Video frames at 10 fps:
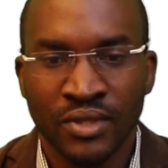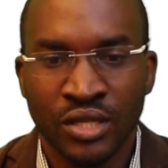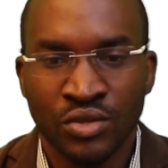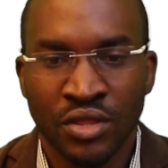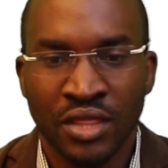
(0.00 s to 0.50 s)

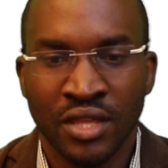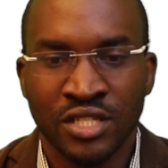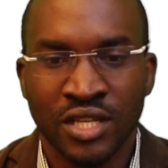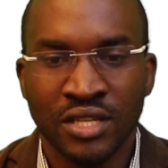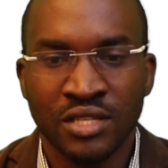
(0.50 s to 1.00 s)
So that the
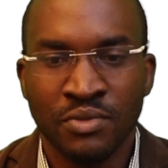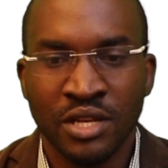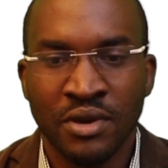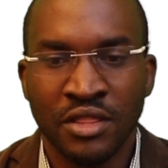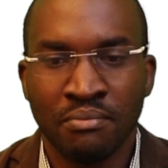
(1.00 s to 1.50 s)
charges
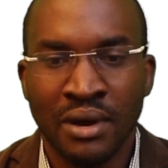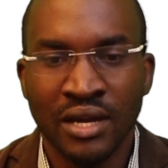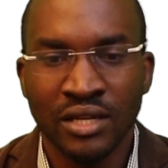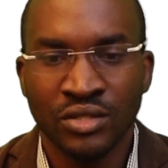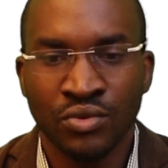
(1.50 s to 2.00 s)
made by the
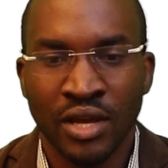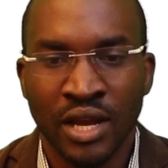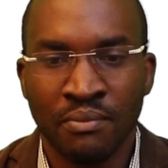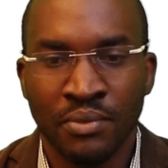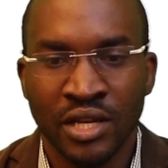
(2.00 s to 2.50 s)
bank to the
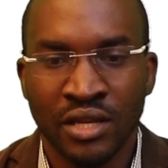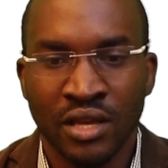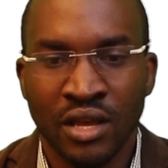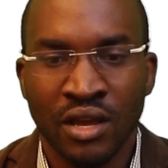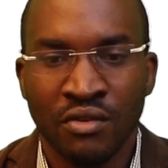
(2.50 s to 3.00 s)
company
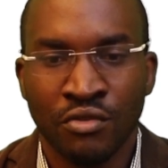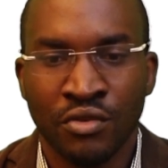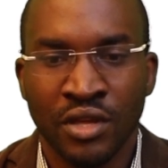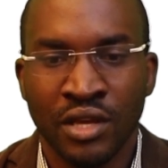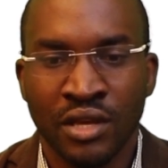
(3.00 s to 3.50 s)
for
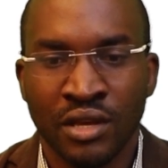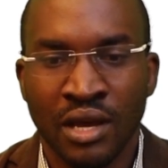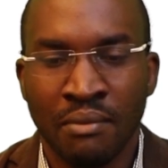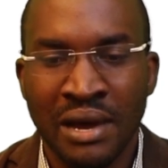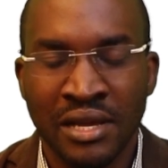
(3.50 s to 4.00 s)

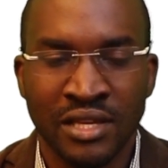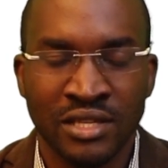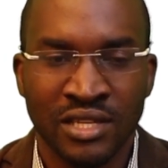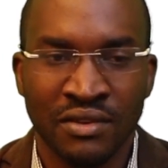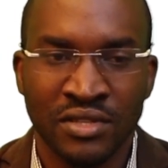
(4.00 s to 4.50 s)
the banking
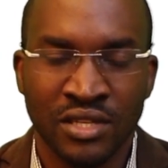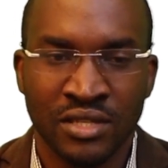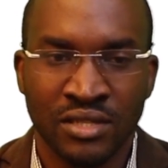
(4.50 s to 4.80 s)
services.